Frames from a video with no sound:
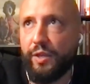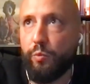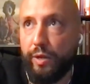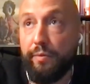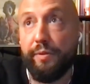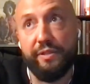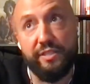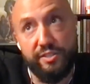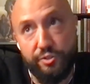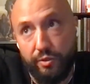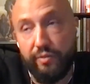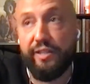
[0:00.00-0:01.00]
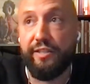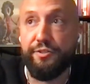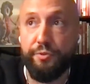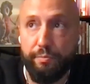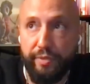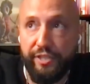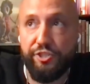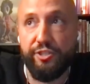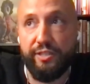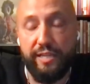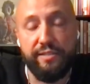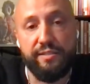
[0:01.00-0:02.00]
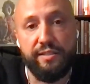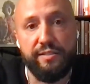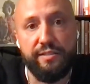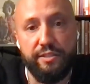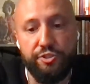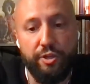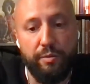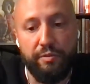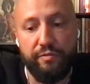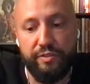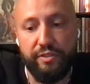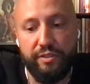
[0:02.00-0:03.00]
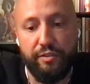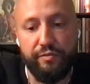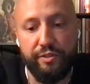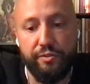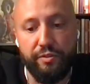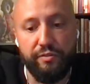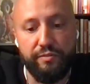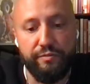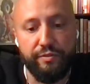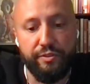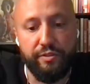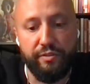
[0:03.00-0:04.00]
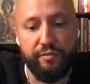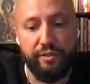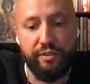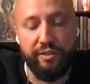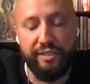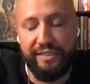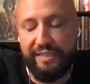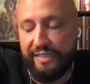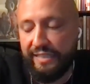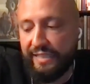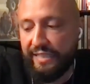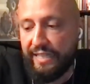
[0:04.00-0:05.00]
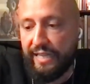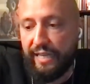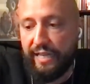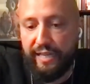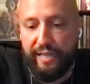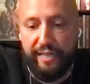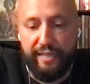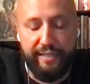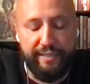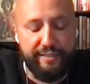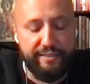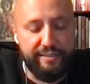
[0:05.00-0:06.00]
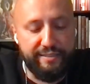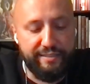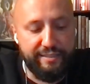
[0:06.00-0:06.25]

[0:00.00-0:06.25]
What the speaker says: webbing the story into a picture. That's the job of a good photographer. And